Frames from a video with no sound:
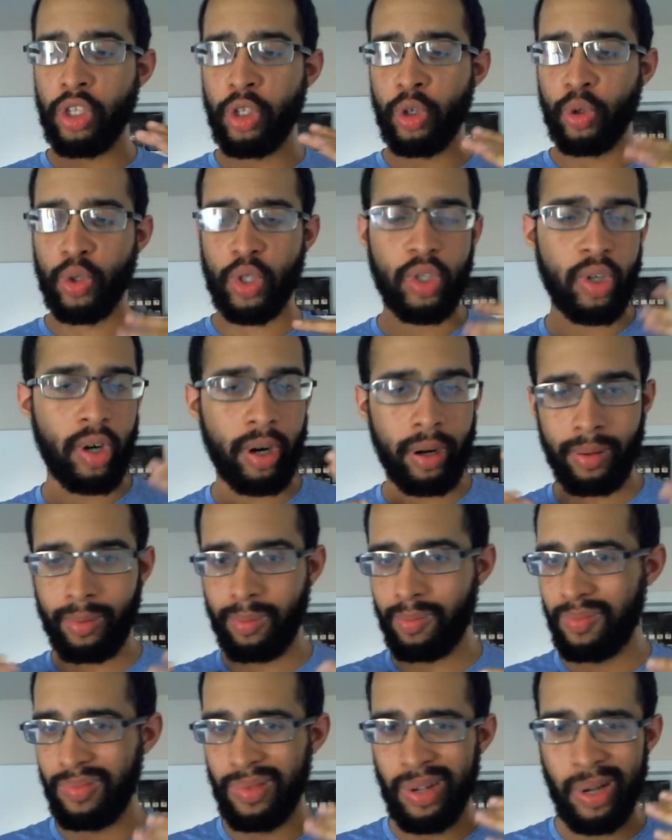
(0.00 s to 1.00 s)
you'll start
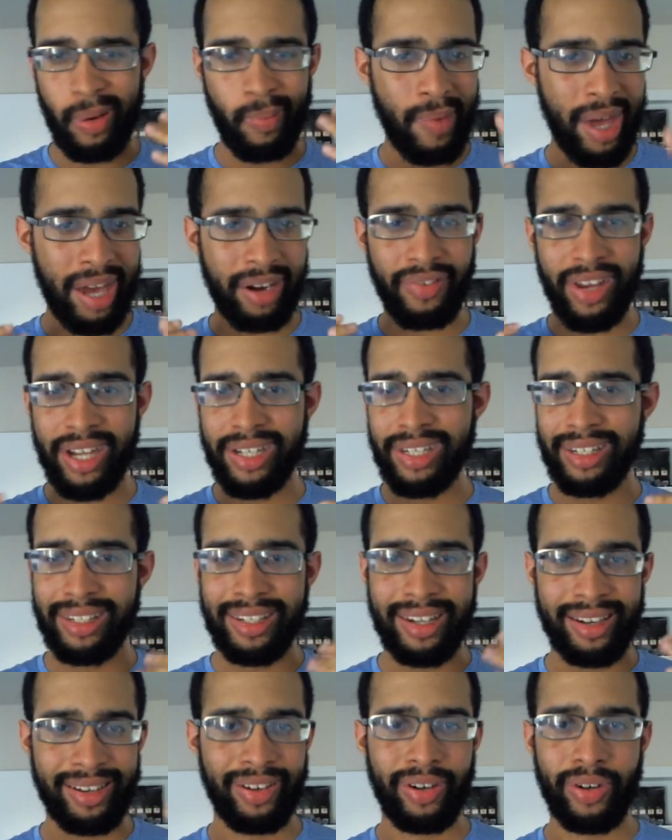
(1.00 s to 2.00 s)
manifesting,
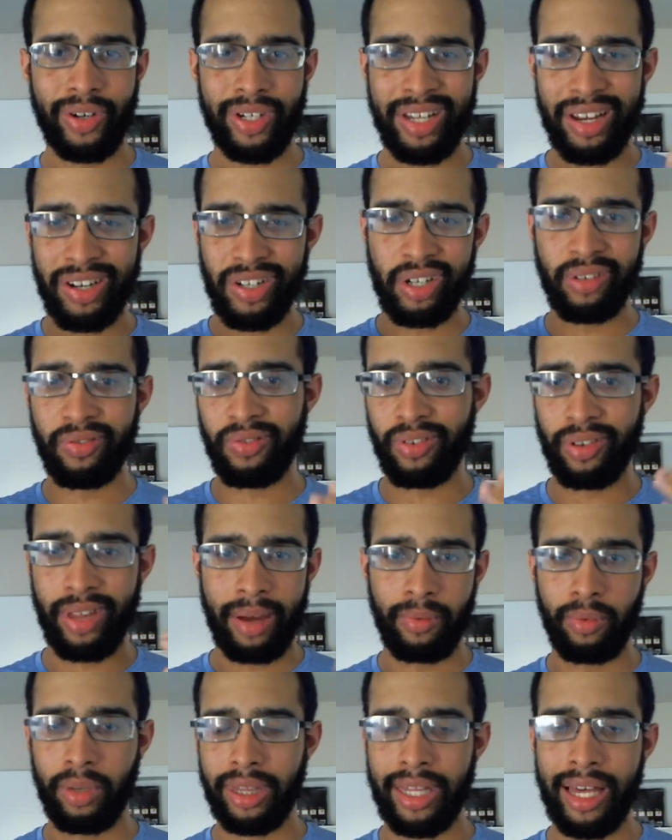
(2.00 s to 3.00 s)
setting your attention for
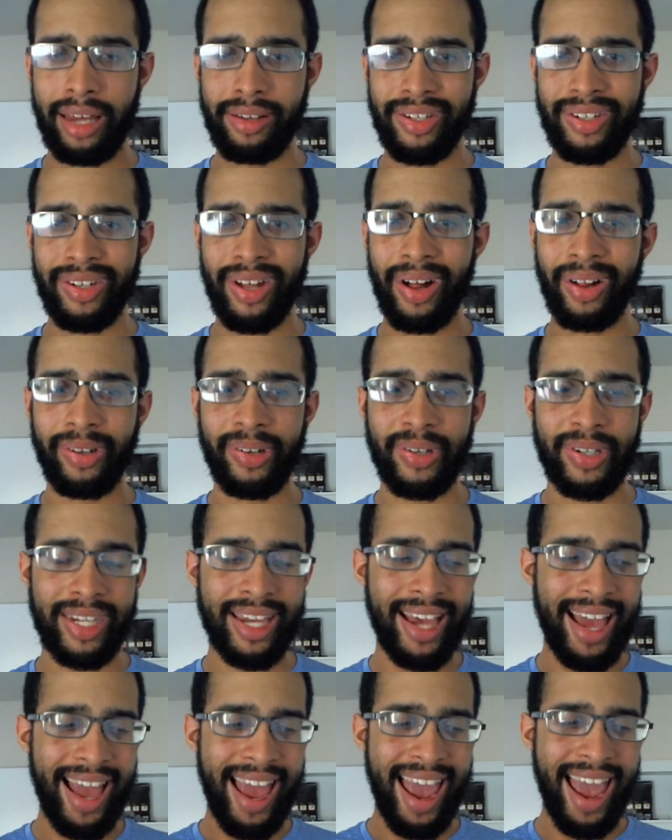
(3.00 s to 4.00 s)
that
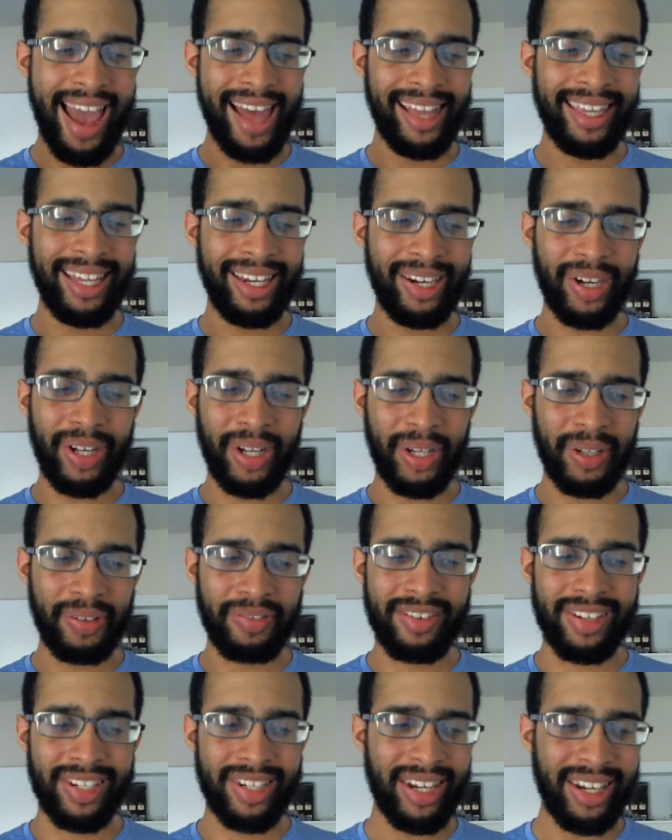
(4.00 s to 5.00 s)
$1,000, and then all
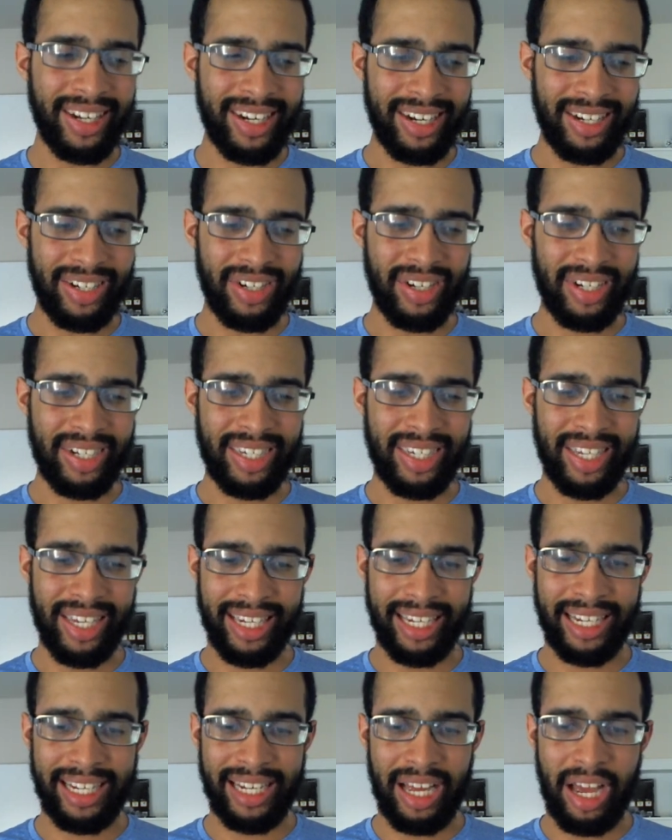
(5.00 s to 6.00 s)
of a sudden it's just
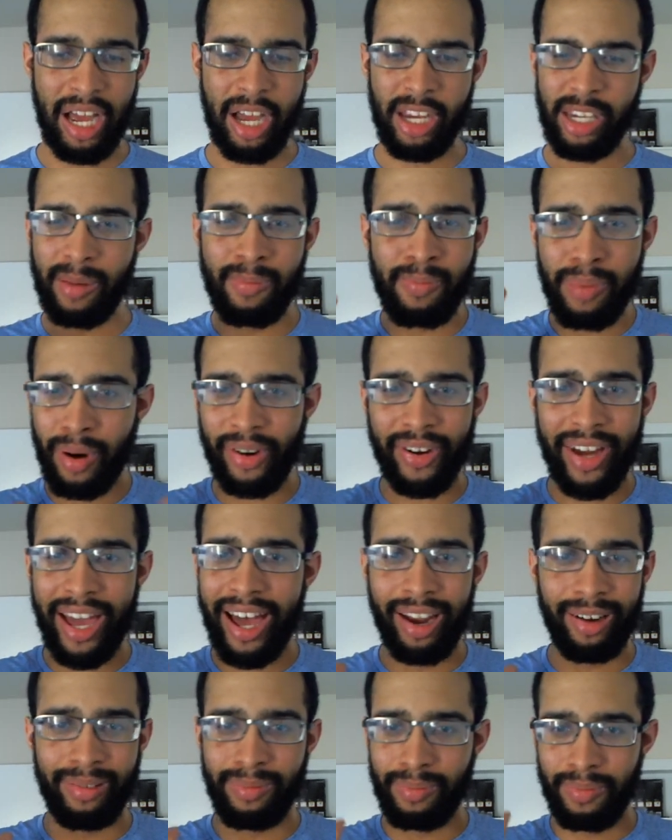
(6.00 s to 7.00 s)
like you burn
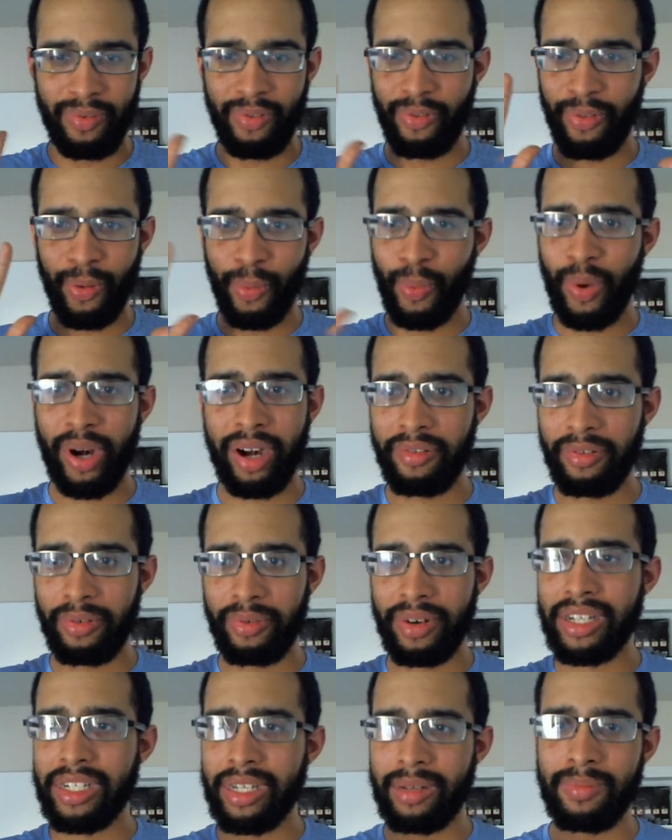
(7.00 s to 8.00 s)
out for whatever
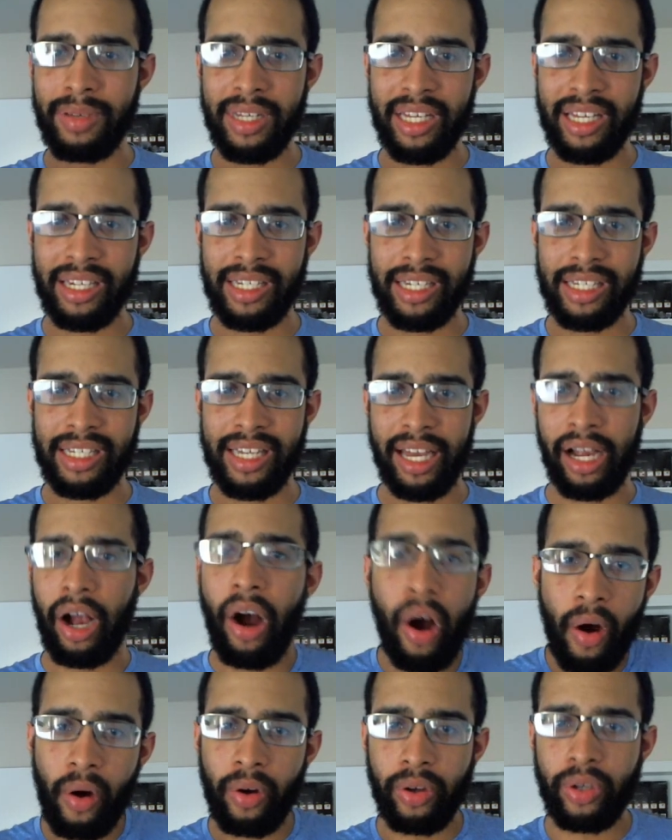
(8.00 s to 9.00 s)
reason, because it's like,
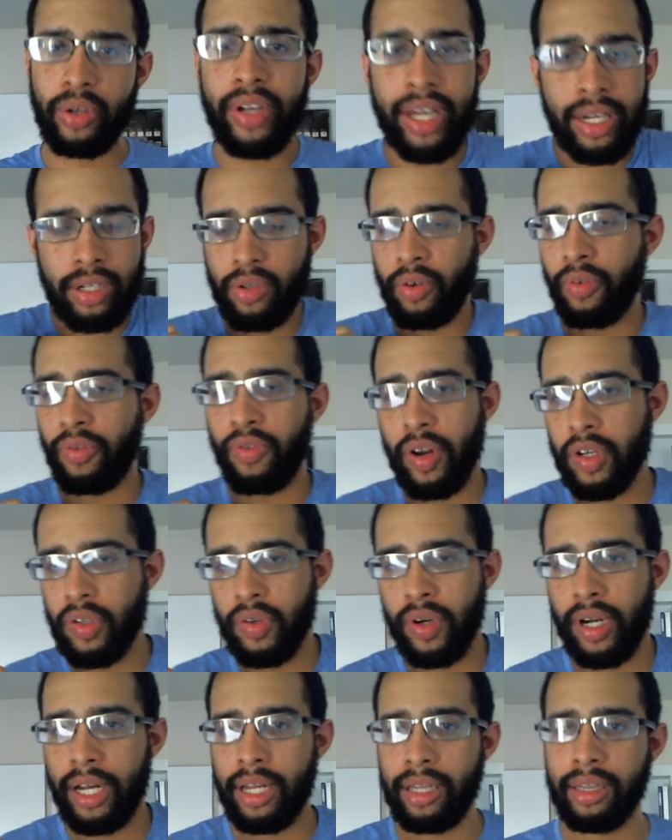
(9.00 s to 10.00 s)
oh, you get so
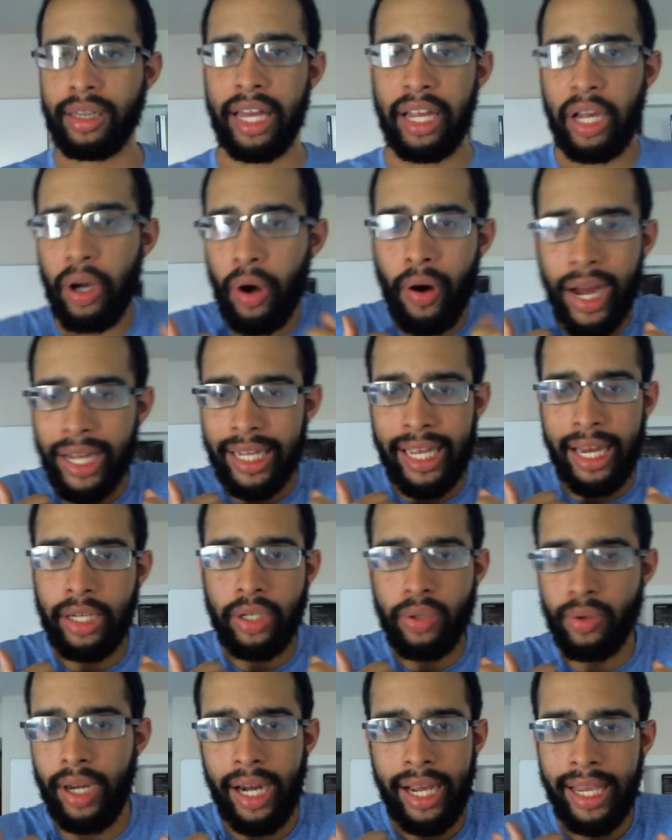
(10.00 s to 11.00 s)
frustrated, like, oh, I can't
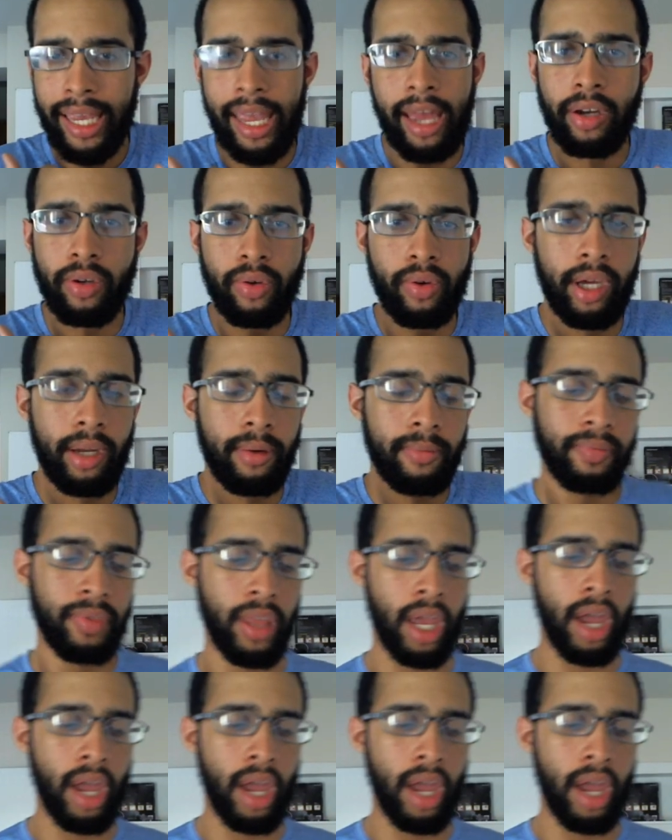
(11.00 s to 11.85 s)
do it.